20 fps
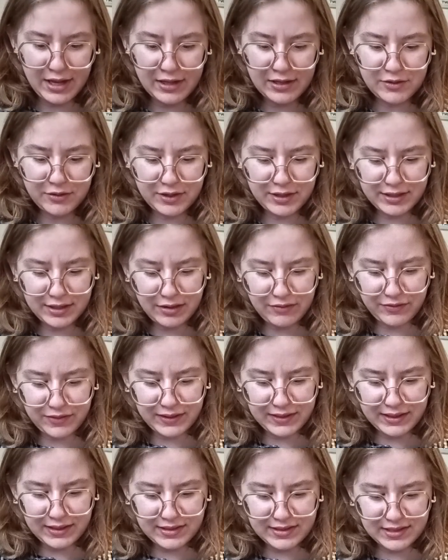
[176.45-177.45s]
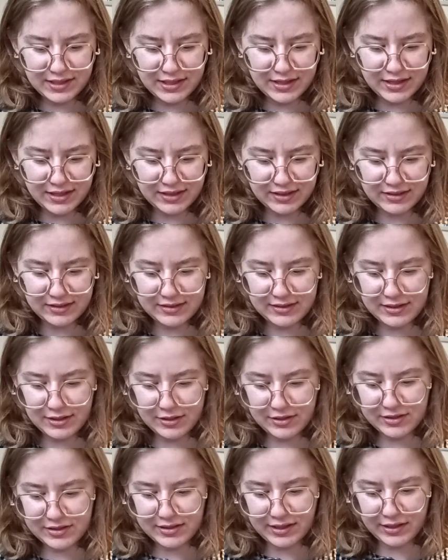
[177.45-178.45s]
You can definitely see that
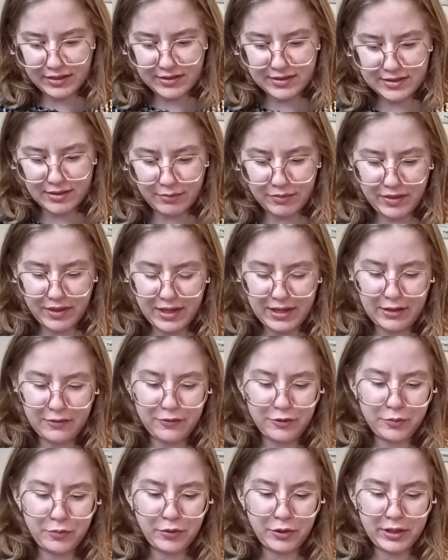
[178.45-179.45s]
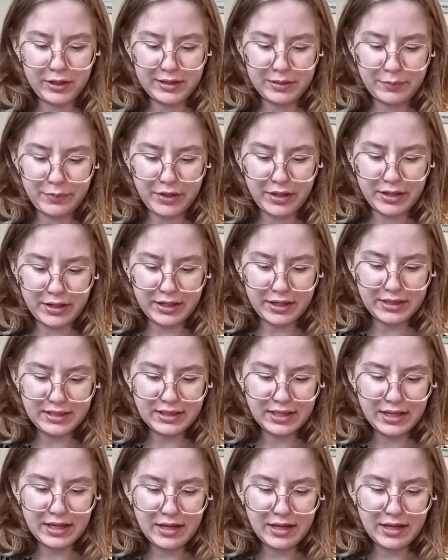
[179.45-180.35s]
there's like something if you pull it apart,